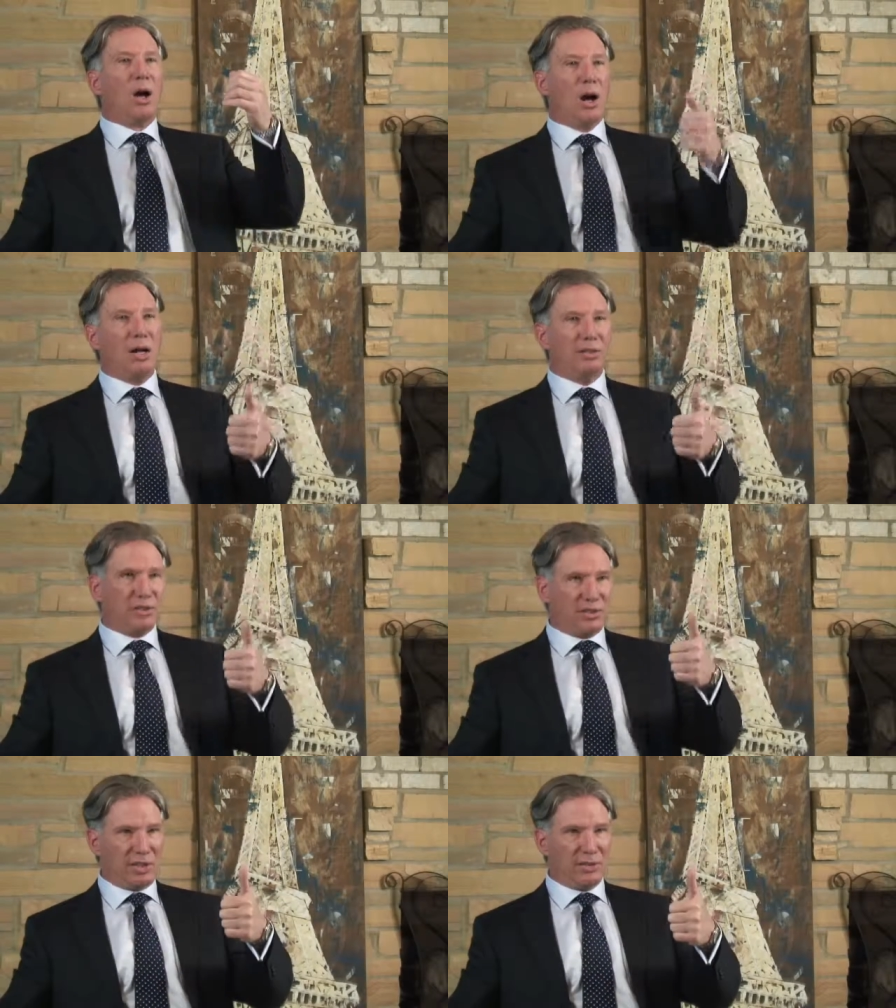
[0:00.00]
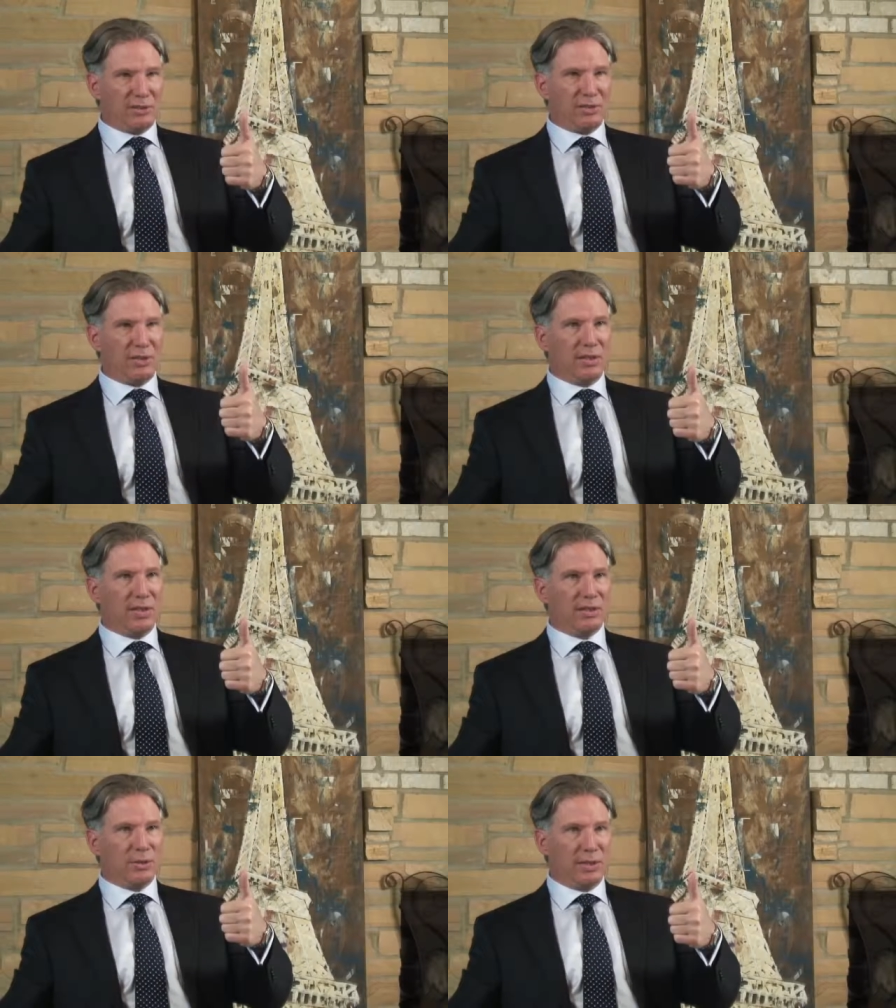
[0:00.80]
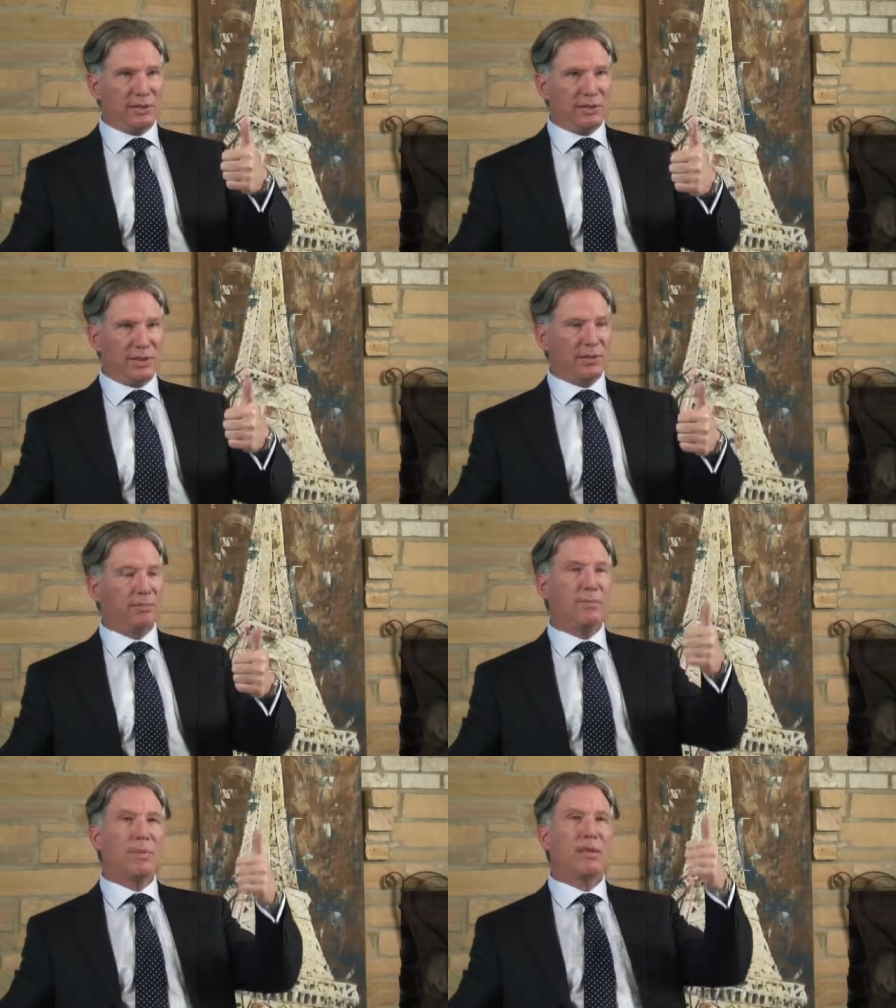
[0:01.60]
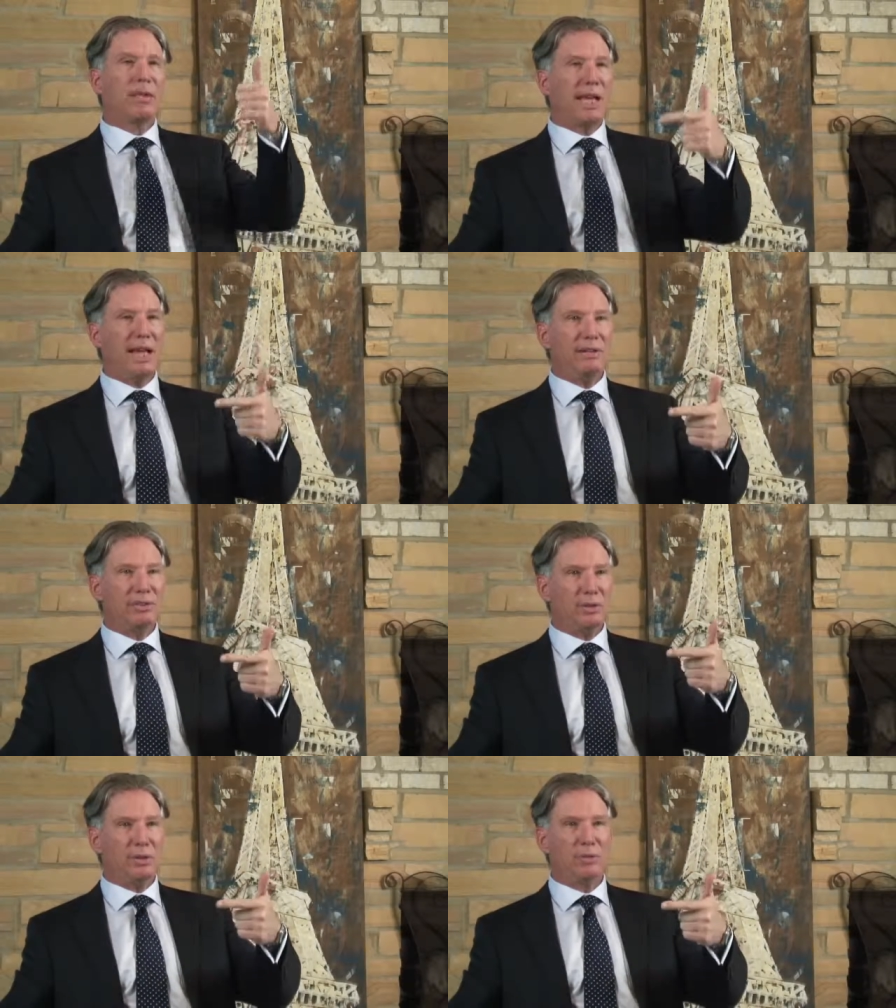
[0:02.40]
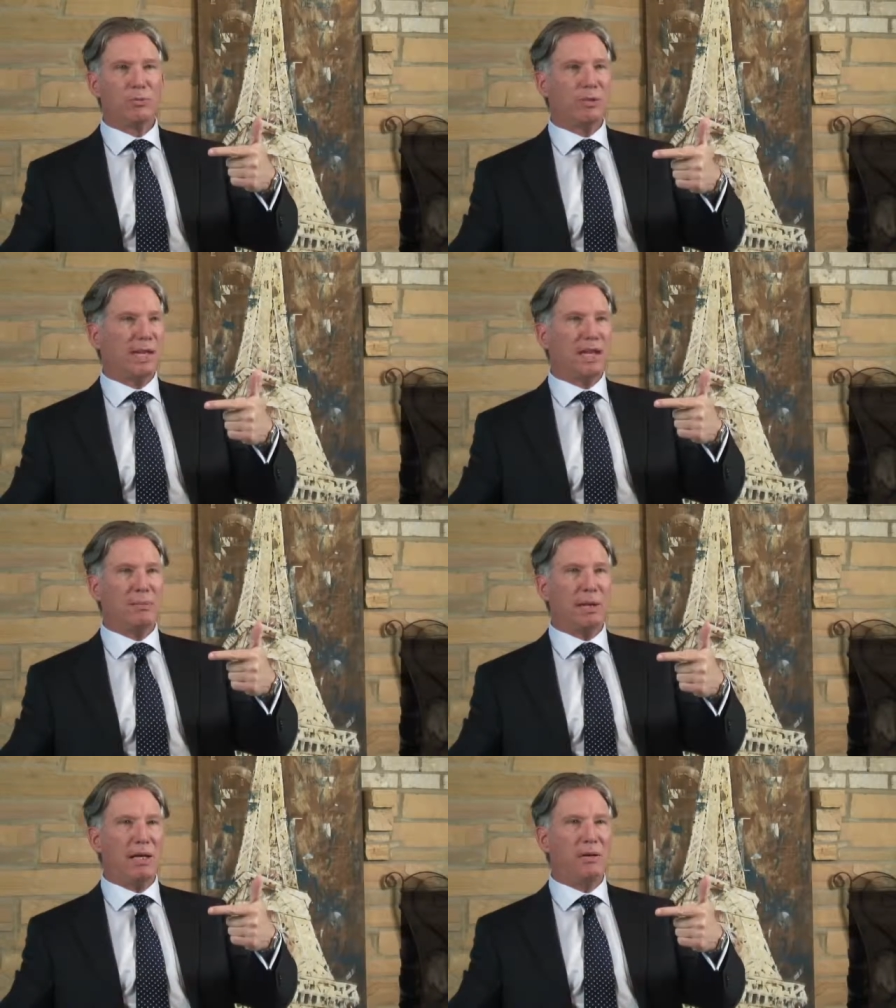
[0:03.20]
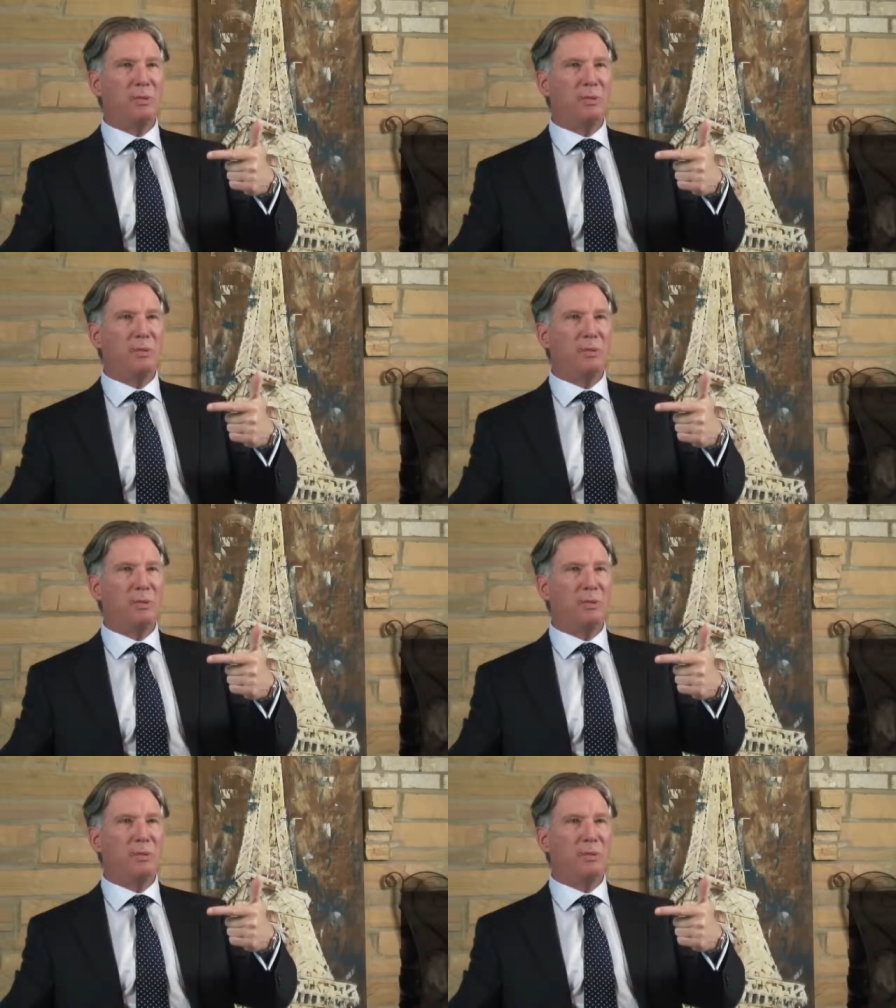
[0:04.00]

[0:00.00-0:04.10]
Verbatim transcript: heart disease increasing, cancer, forget about it.